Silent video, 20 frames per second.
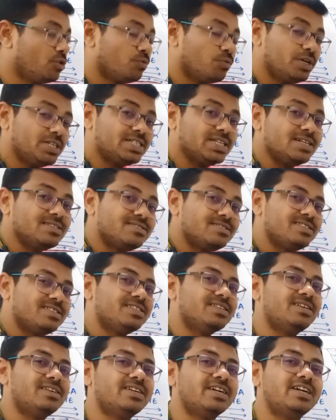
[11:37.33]
which has
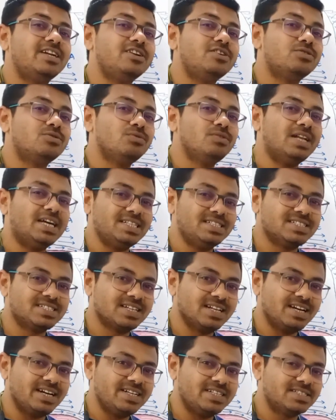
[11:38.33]
resulted into
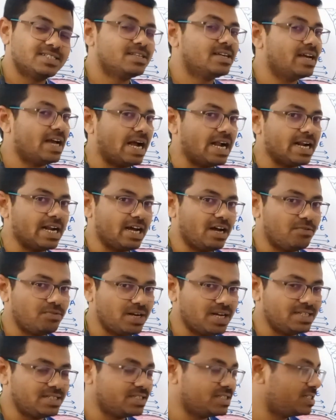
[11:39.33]
landslides and
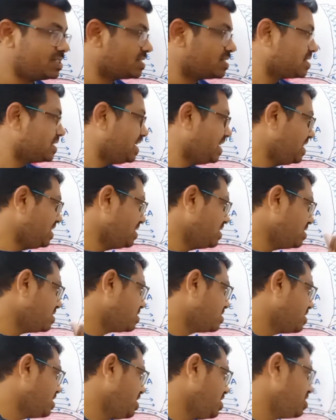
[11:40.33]
avalanches in
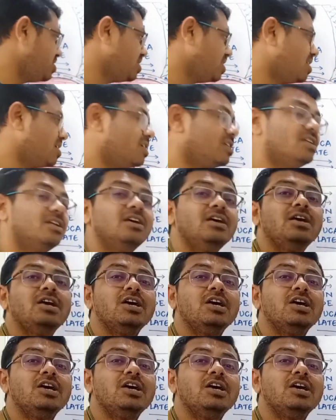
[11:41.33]
this region,